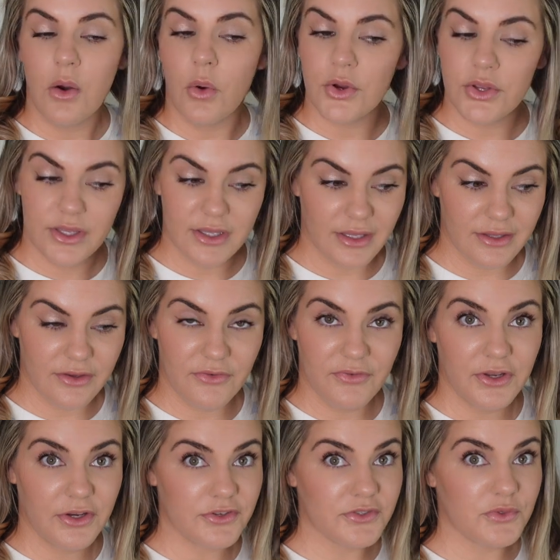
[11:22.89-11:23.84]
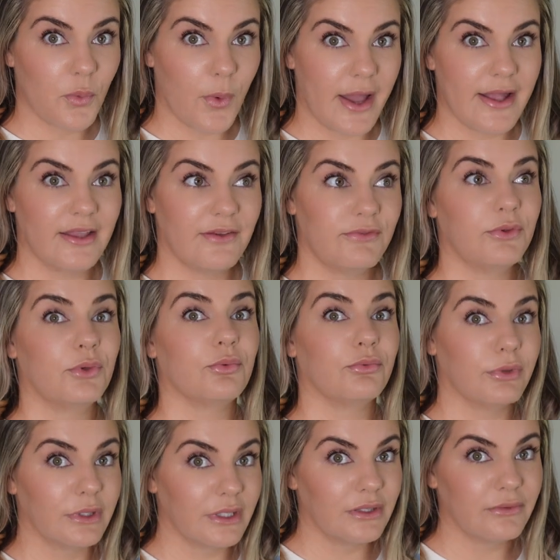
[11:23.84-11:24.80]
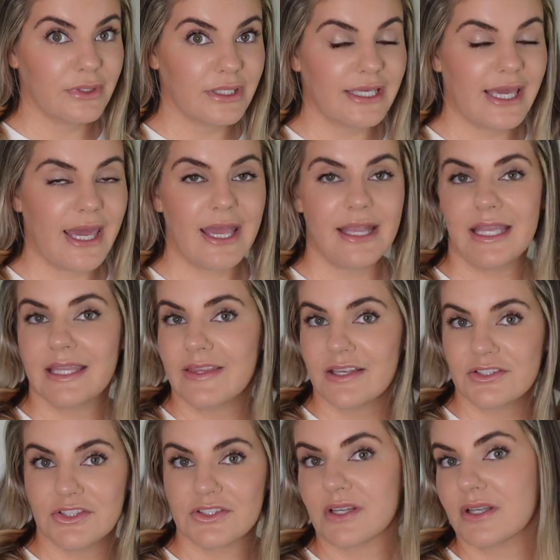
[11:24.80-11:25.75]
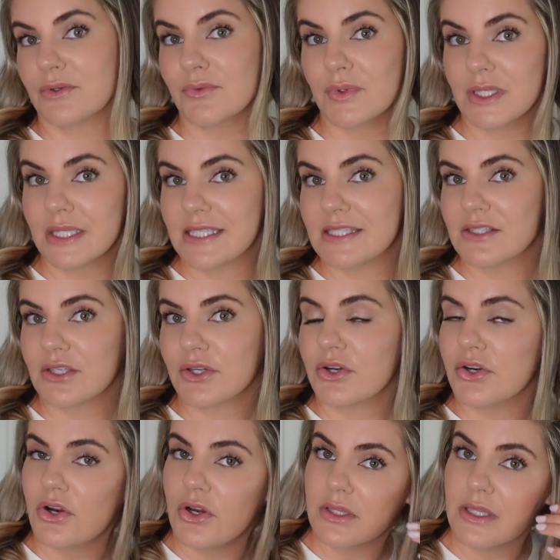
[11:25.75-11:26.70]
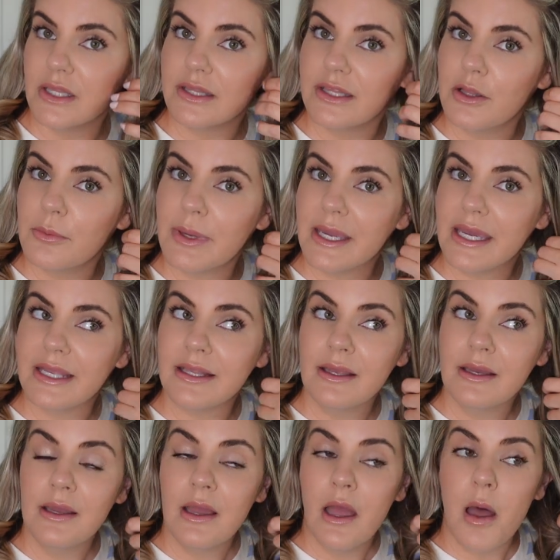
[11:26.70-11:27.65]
Or you can get your fingers wet if you really, really hate it. That's just gonna release the curl a little bit.